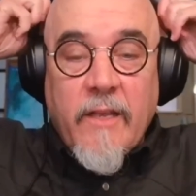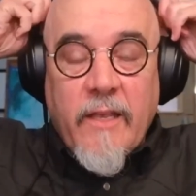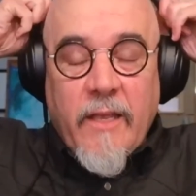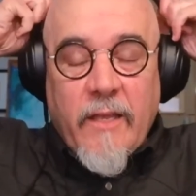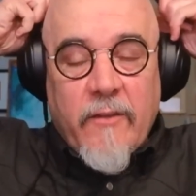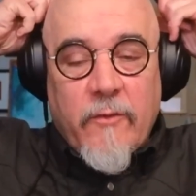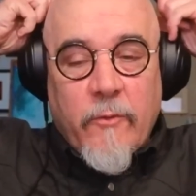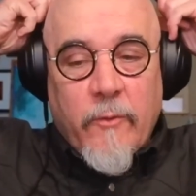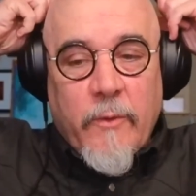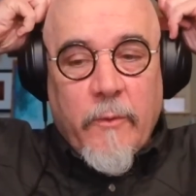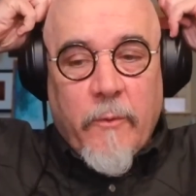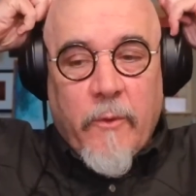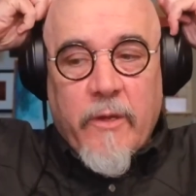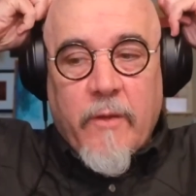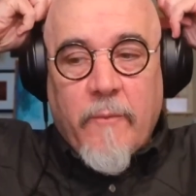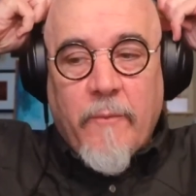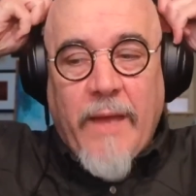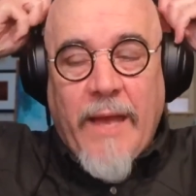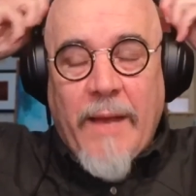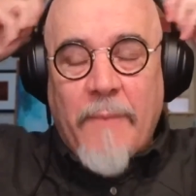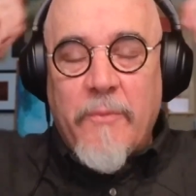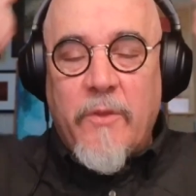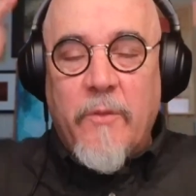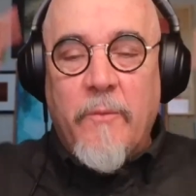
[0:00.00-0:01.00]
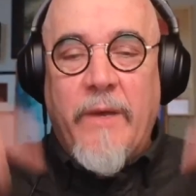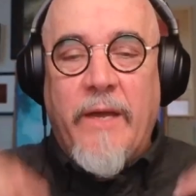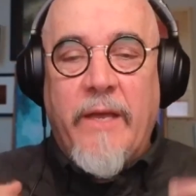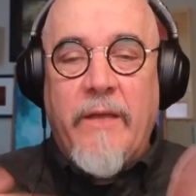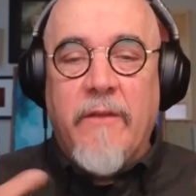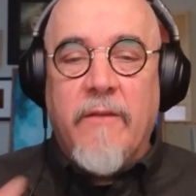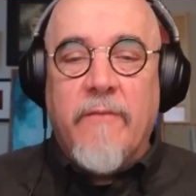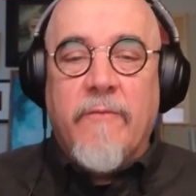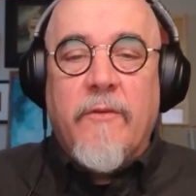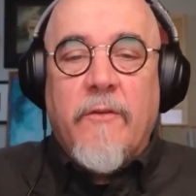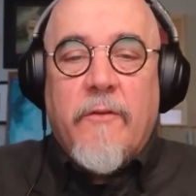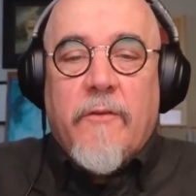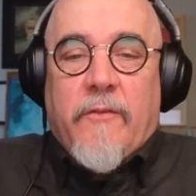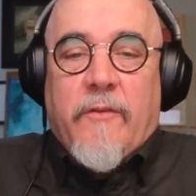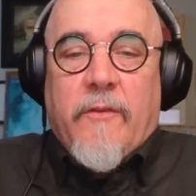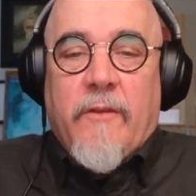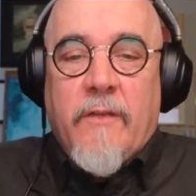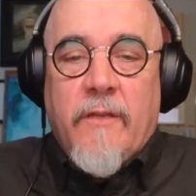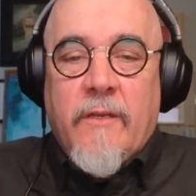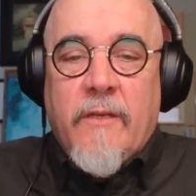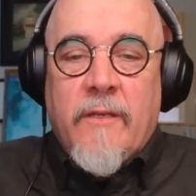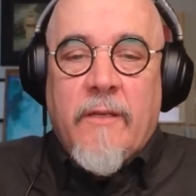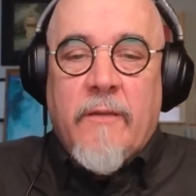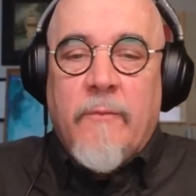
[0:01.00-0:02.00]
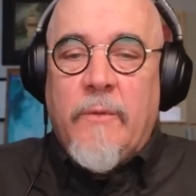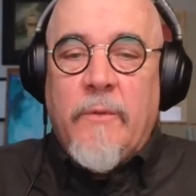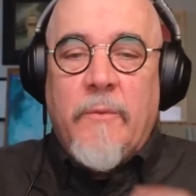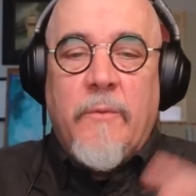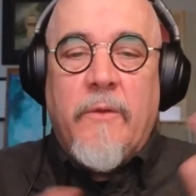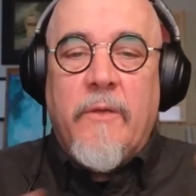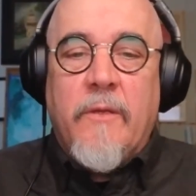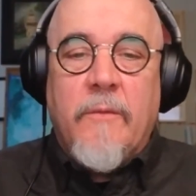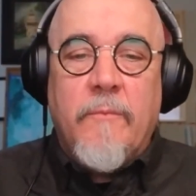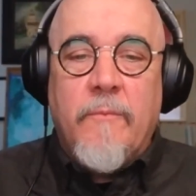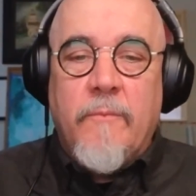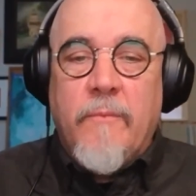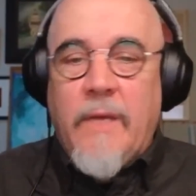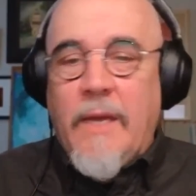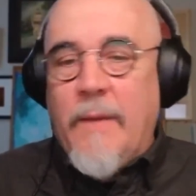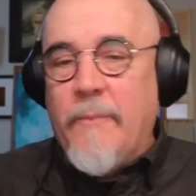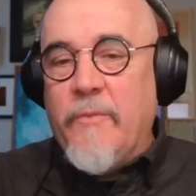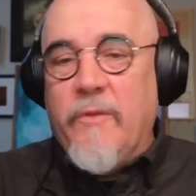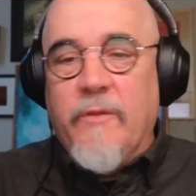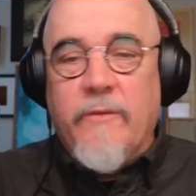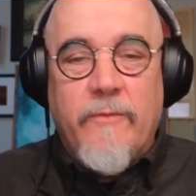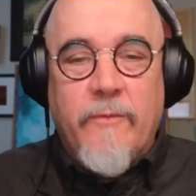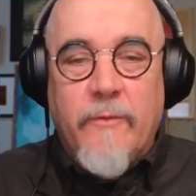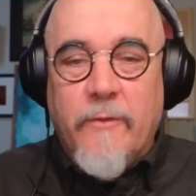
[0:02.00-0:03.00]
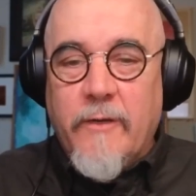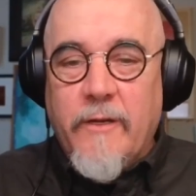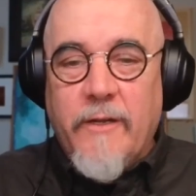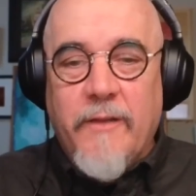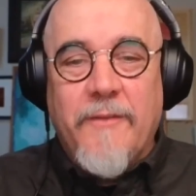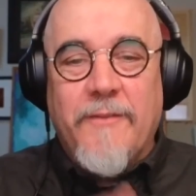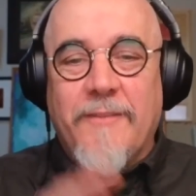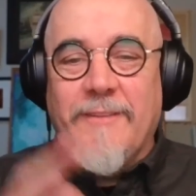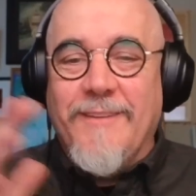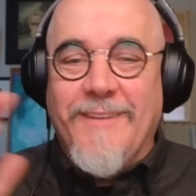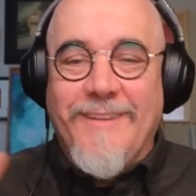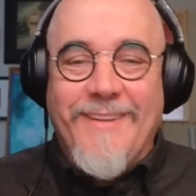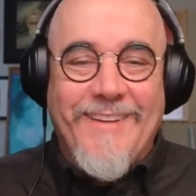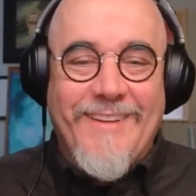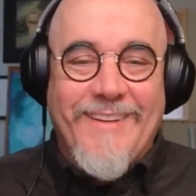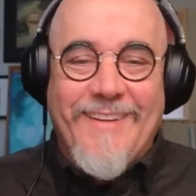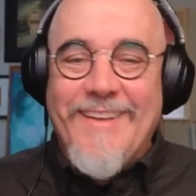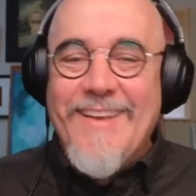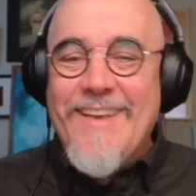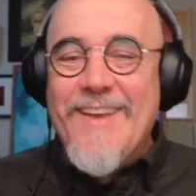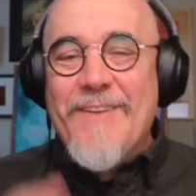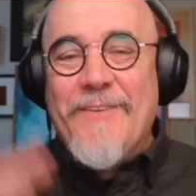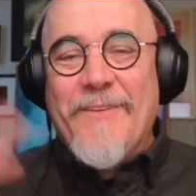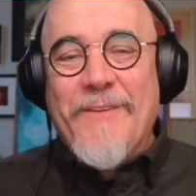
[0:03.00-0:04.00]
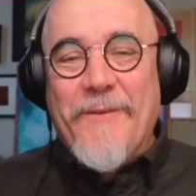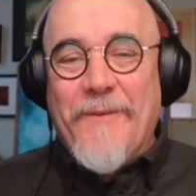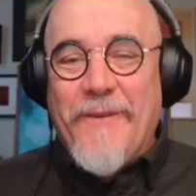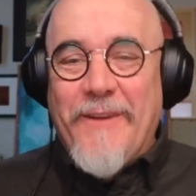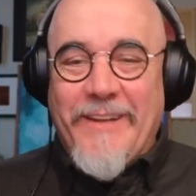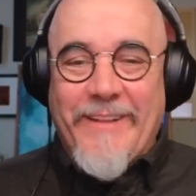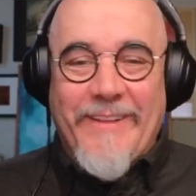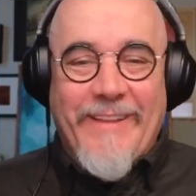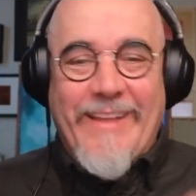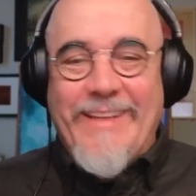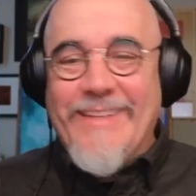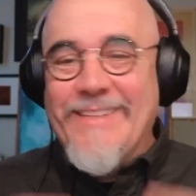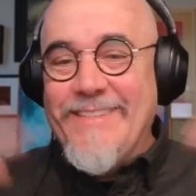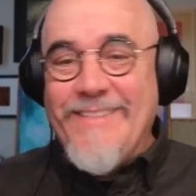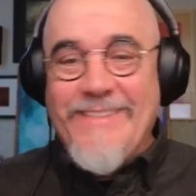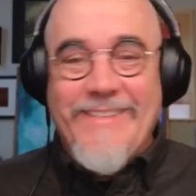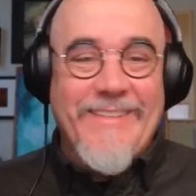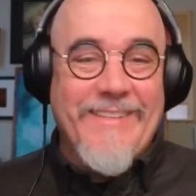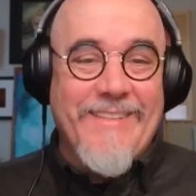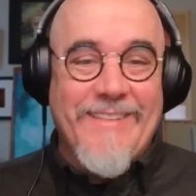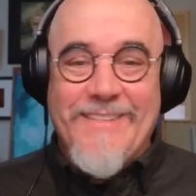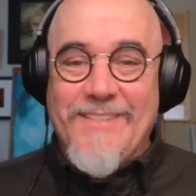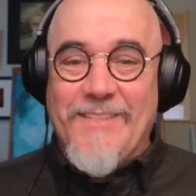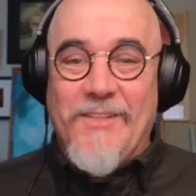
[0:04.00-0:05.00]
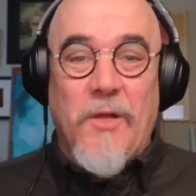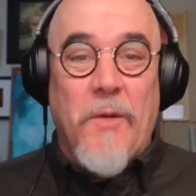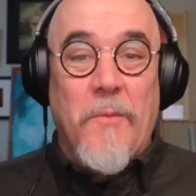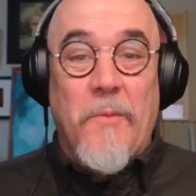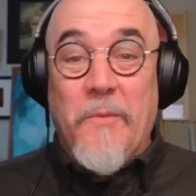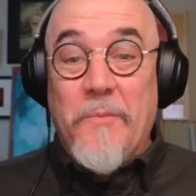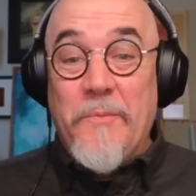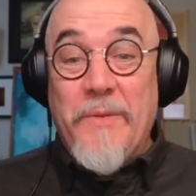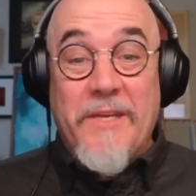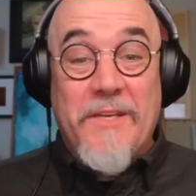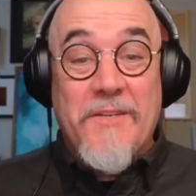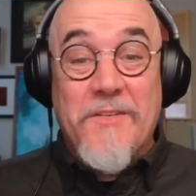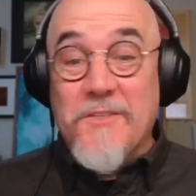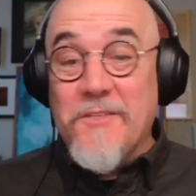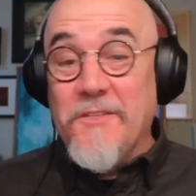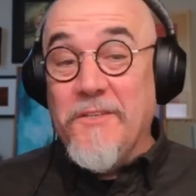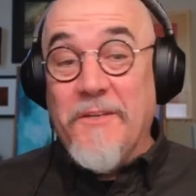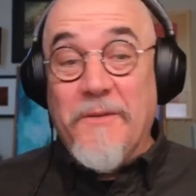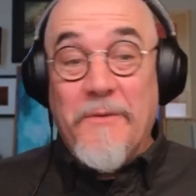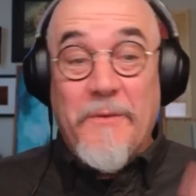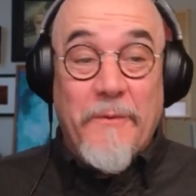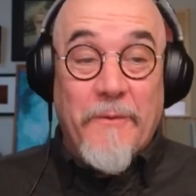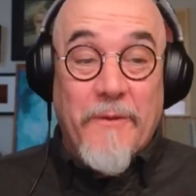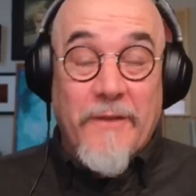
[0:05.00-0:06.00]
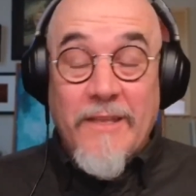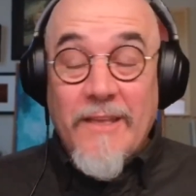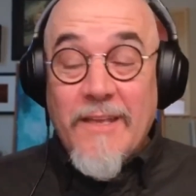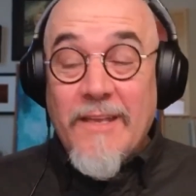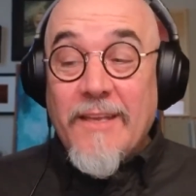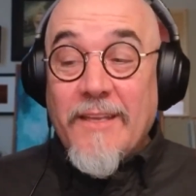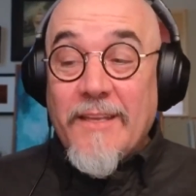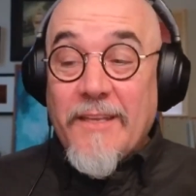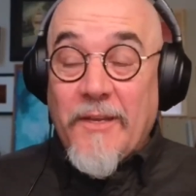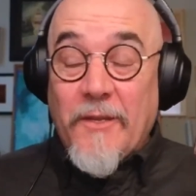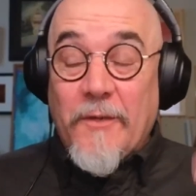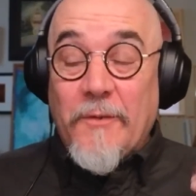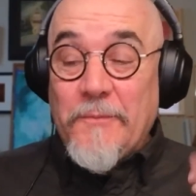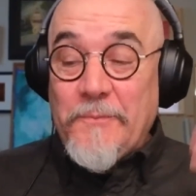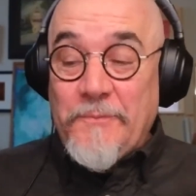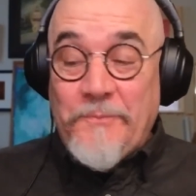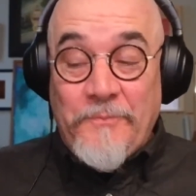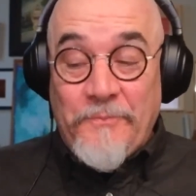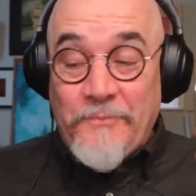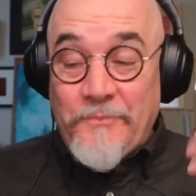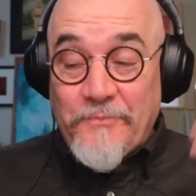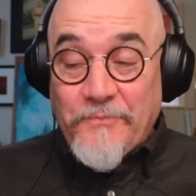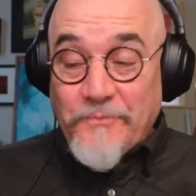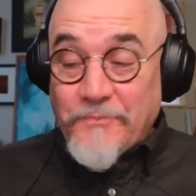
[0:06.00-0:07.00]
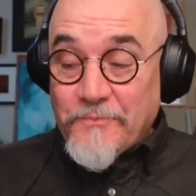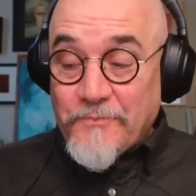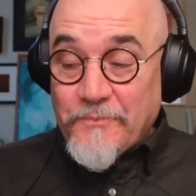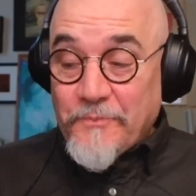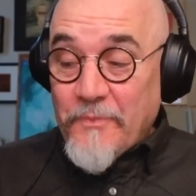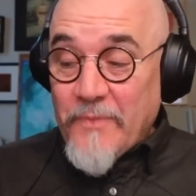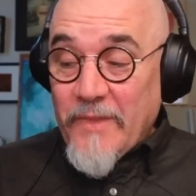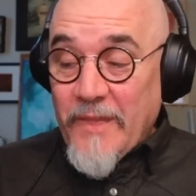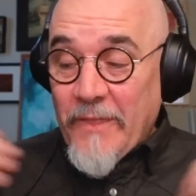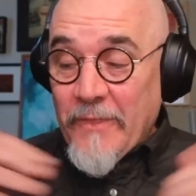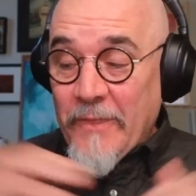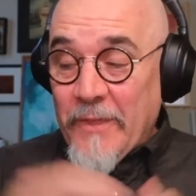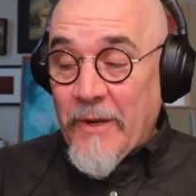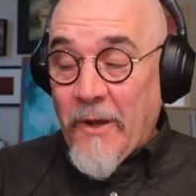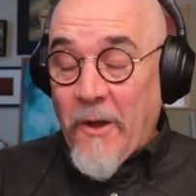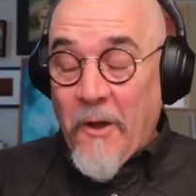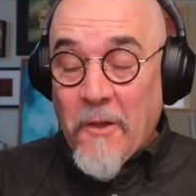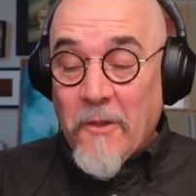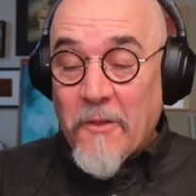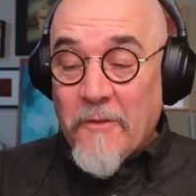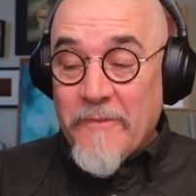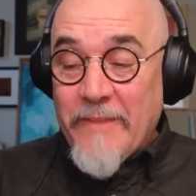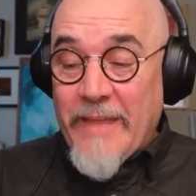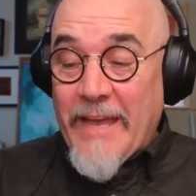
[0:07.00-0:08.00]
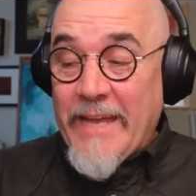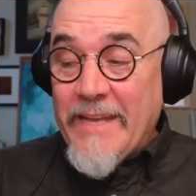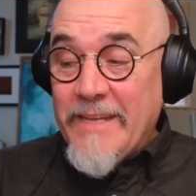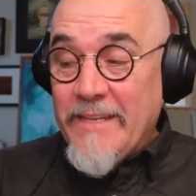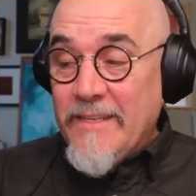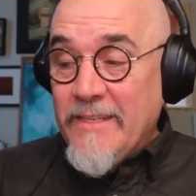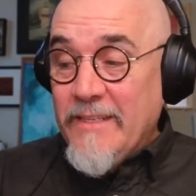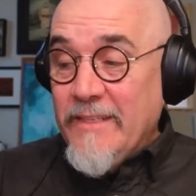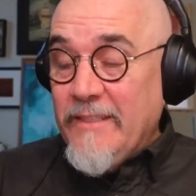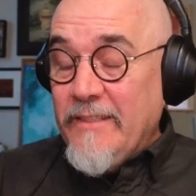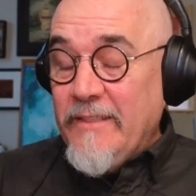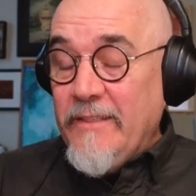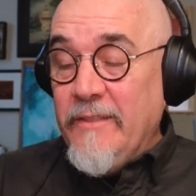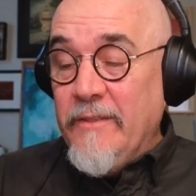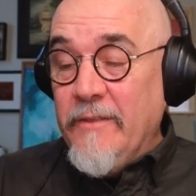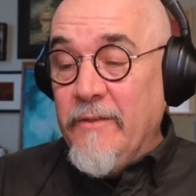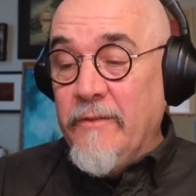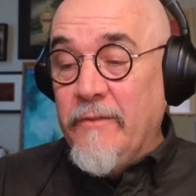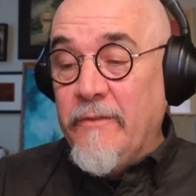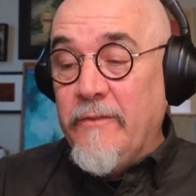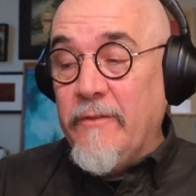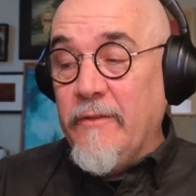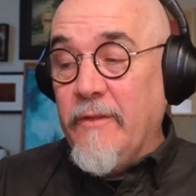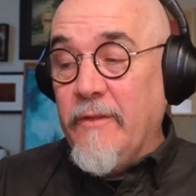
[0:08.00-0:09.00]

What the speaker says: And so we want to map the biodiversity and we want to map the forests and we want to like see this global picture. And we want to, that all of that is